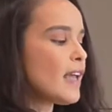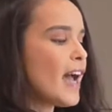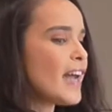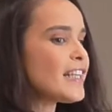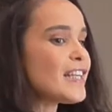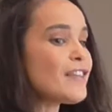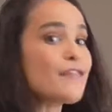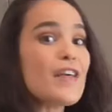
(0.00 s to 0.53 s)

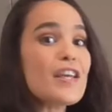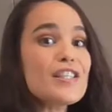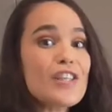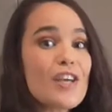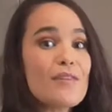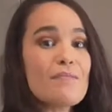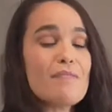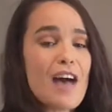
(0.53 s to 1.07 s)
And if they
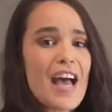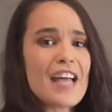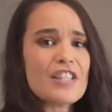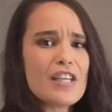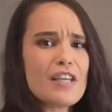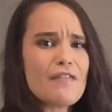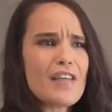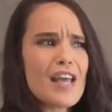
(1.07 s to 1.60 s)
don't
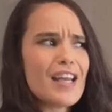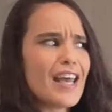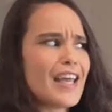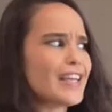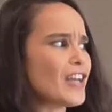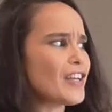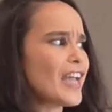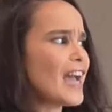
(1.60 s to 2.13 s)
match, if they're
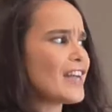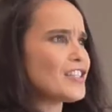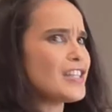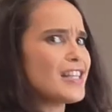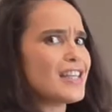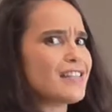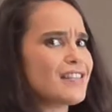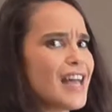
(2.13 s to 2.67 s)
like, okay,
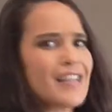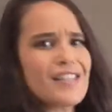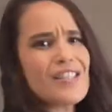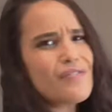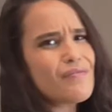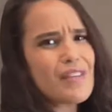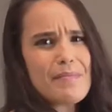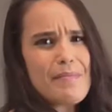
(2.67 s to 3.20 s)
actually that
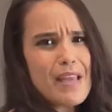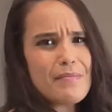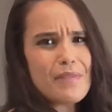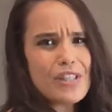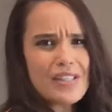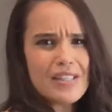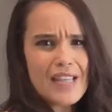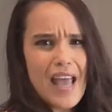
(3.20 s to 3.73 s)
doesn't really make
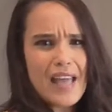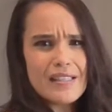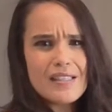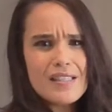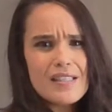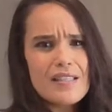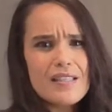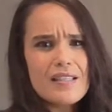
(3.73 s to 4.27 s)
much
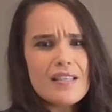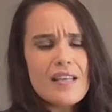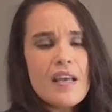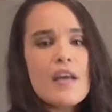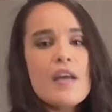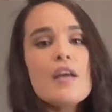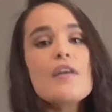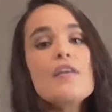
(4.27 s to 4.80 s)
sense,
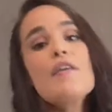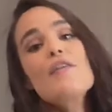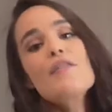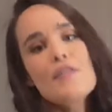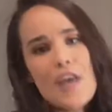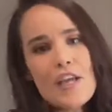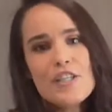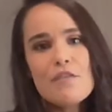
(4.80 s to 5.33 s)

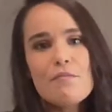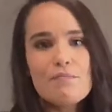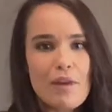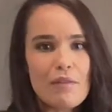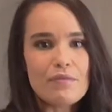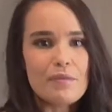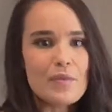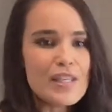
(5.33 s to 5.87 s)
then you've
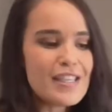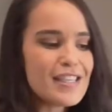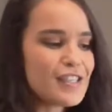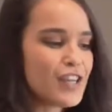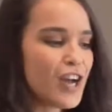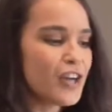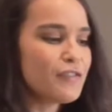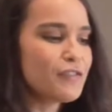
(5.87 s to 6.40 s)
probably
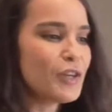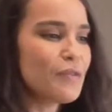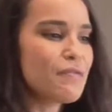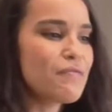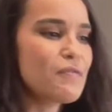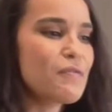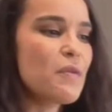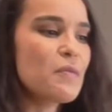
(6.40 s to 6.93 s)
kind of gone
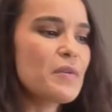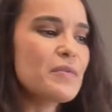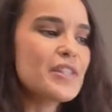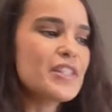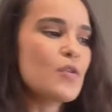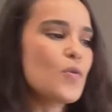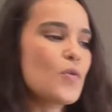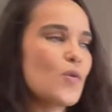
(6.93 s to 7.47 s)
through what we
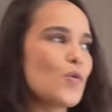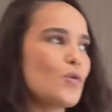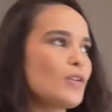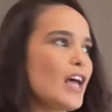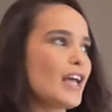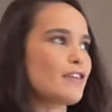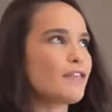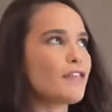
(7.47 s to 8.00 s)
would call
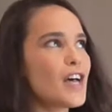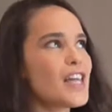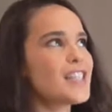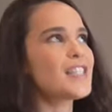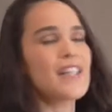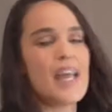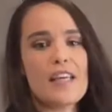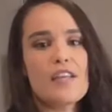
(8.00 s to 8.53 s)
like
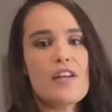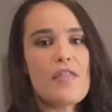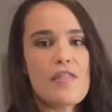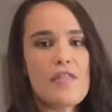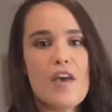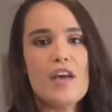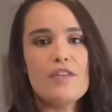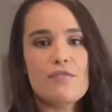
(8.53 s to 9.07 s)
first, second and
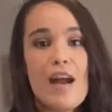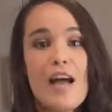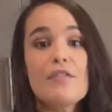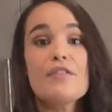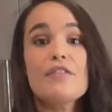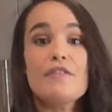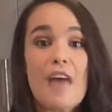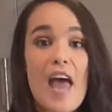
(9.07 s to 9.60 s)
third
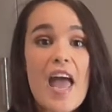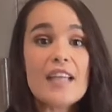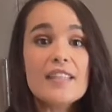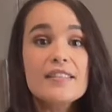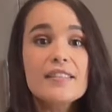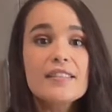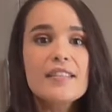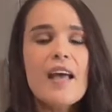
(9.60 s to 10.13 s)
round
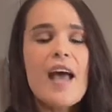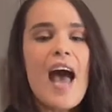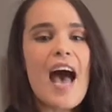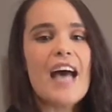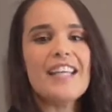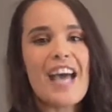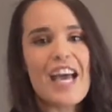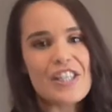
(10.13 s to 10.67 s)
effects.
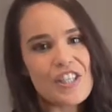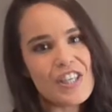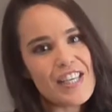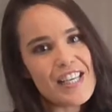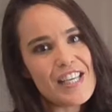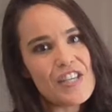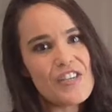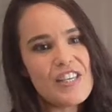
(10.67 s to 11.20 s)
And
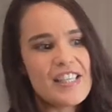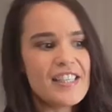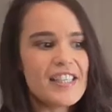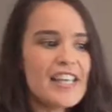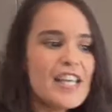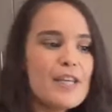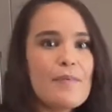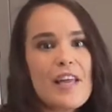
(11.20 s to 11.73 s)
actually you need to
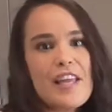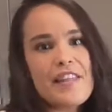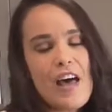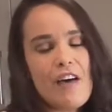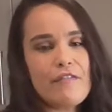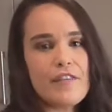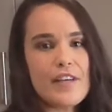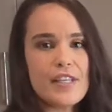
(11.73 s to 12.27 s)
keep it in
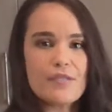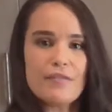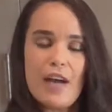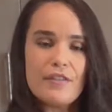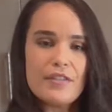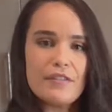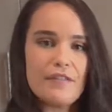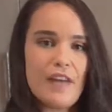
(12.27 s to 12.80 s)
that first
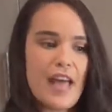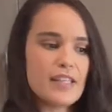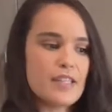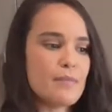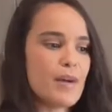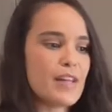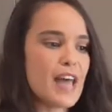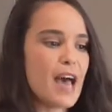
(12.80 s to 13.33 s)
round effect.
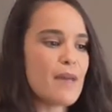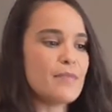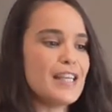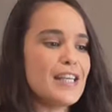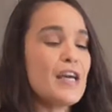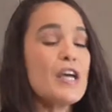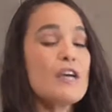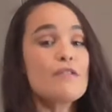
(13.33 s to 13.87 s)
And by that I
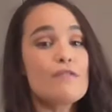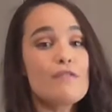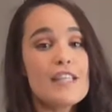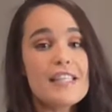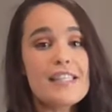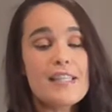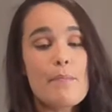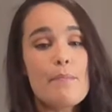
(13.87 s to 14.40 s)
mean
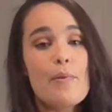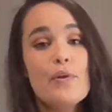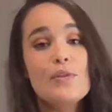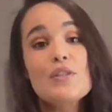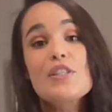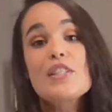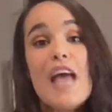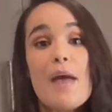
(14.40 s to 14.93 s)
really
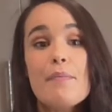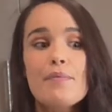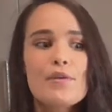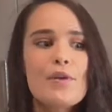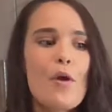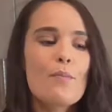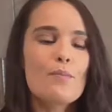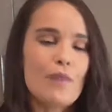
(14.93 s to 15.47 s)
simple, depth
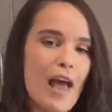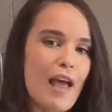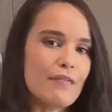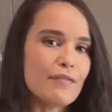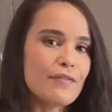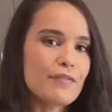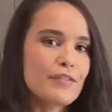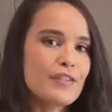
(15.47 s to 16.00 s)
not
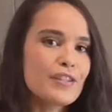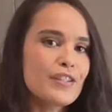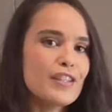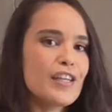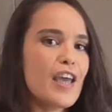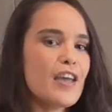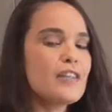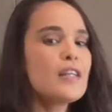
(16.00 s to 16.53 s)
breadth,
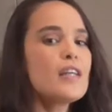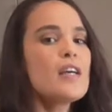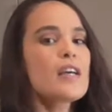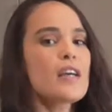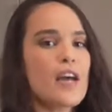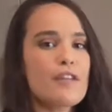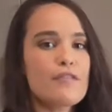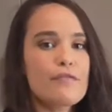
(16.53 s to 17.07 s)

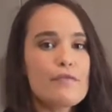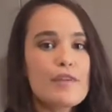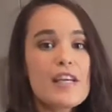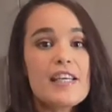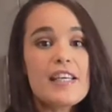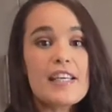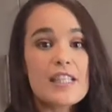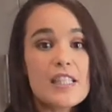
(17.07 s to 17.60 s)
kind of
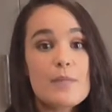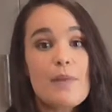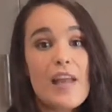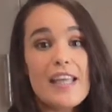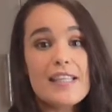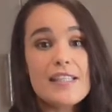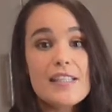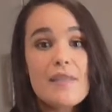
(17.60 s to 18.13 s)
really
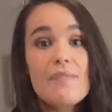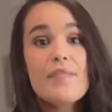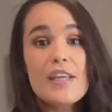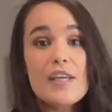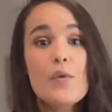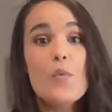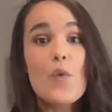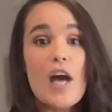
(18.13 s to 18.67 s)
explain
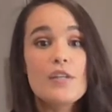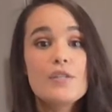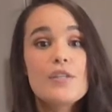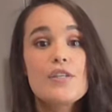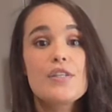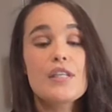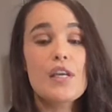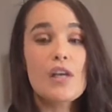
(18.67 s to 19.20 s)
something well
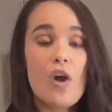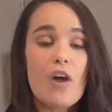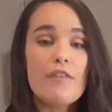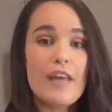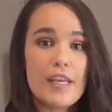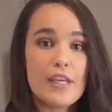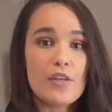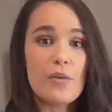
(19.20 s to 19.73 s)
using a lot
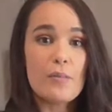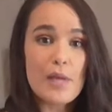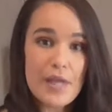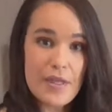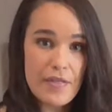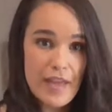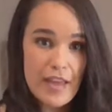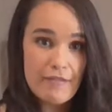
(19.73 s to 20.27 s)
of economic
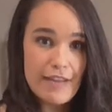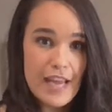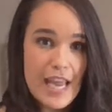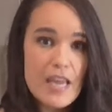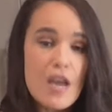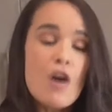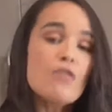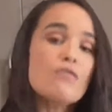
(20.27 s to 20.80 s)

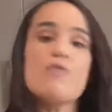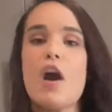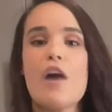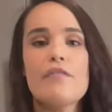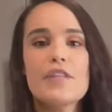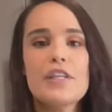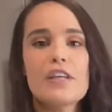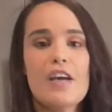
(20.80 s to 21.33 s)
theory
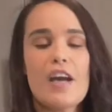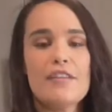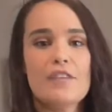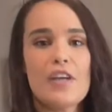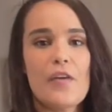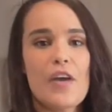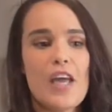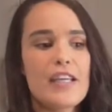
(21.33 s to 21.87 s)
rather than kind
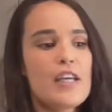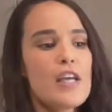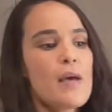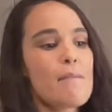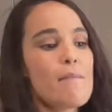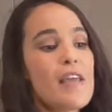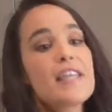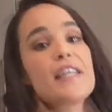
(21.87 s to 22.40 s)
of
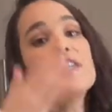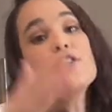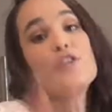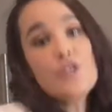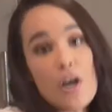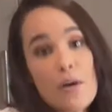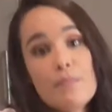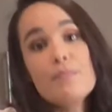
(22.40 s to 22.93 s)
making
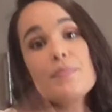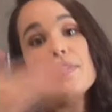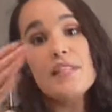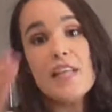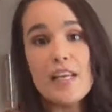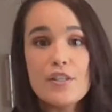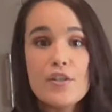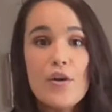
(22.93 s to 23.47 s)

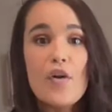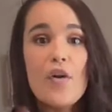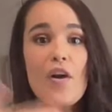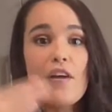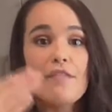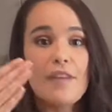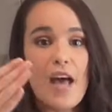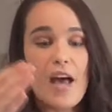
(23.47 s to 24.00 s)
jumps in your
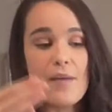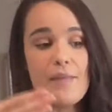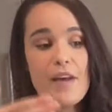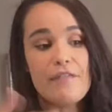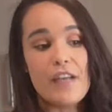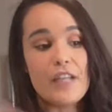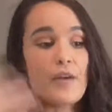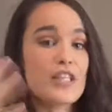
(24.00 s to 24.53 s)

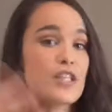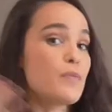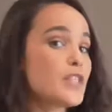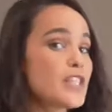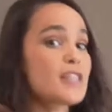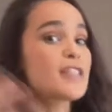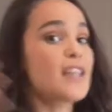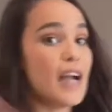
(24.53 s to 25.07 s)
evaluation, which
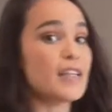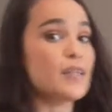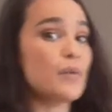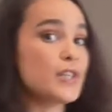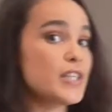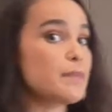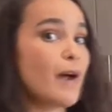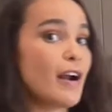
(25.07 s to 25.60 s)
is exactly what
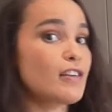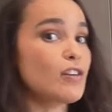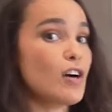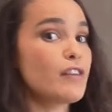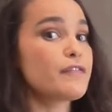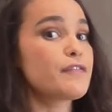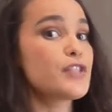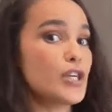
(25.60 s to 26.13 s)
this
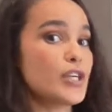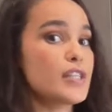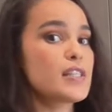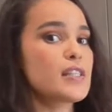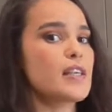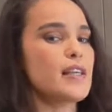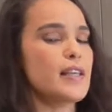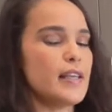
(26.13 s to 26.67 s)
paragraph
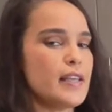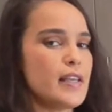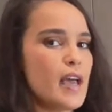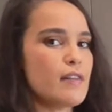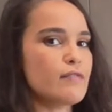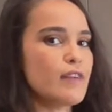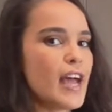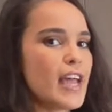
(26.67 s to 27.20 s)
does
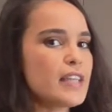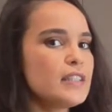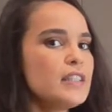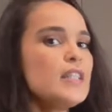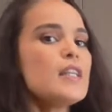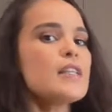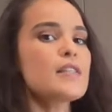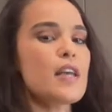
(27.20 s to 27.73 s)
here, right?
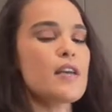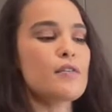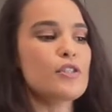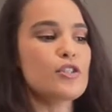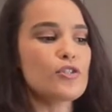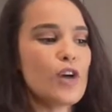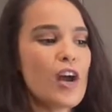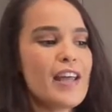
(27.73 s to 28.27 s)

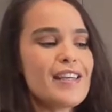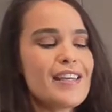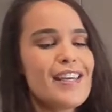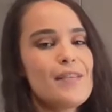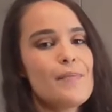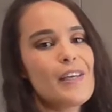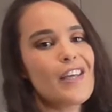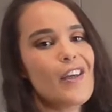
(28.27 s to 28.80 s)
So try and
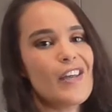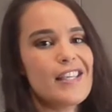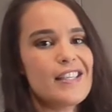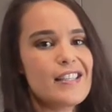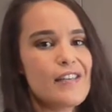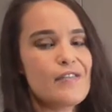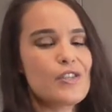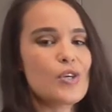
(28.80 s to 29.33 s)
keep it
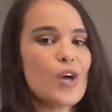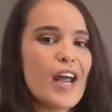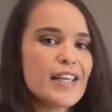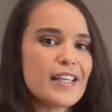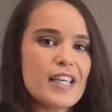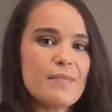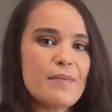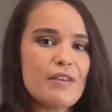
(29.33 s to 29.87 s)
cohesive and try
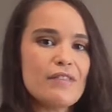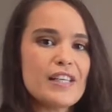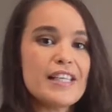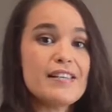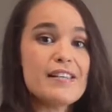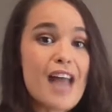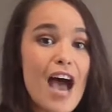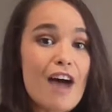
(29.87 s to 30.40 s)
and keep it really
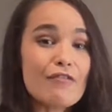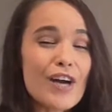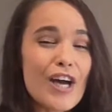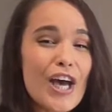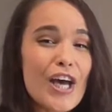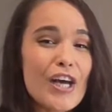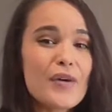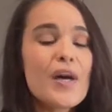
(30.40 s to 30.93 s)

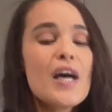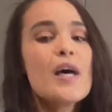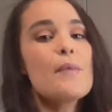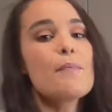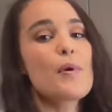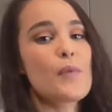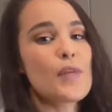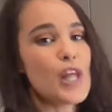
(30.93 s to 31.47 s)
narrow,
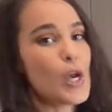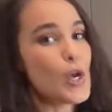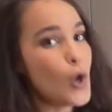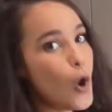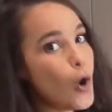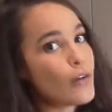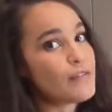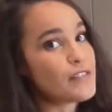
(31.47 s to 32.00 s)
but with a
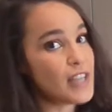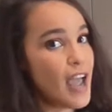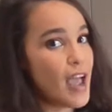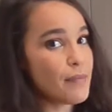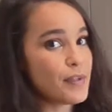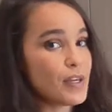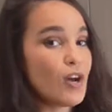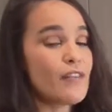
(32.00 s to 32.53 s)
lot of
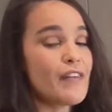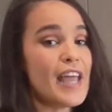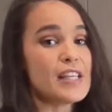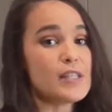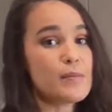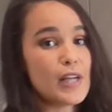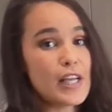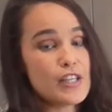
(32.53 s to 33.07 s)
depth, a lot of
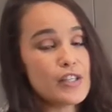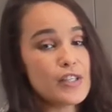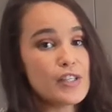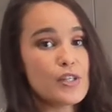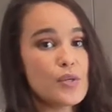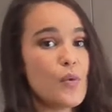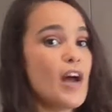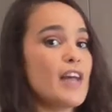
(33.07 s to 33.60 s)
explanation
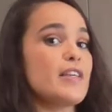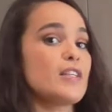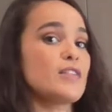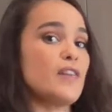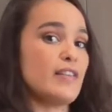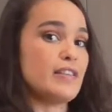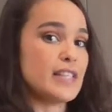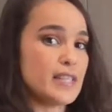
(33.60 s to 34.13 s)
as to why those
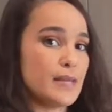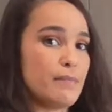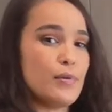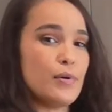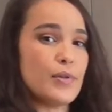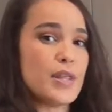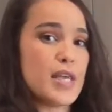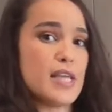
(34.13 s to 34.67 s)
very
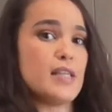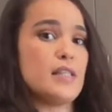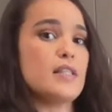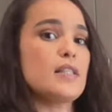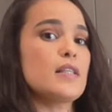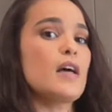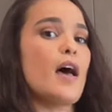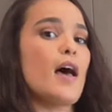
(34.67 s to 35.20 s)
simple
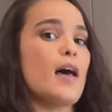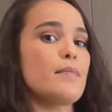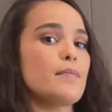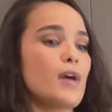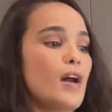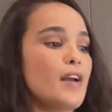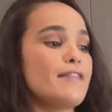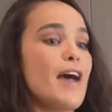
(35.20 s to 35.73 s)
things
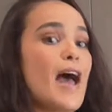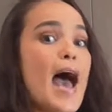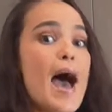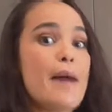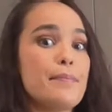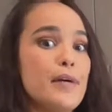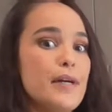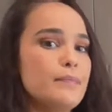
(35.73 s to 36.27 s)
kind of
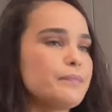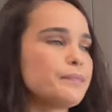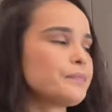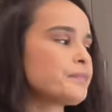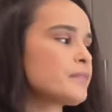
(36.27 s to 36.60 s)
happen.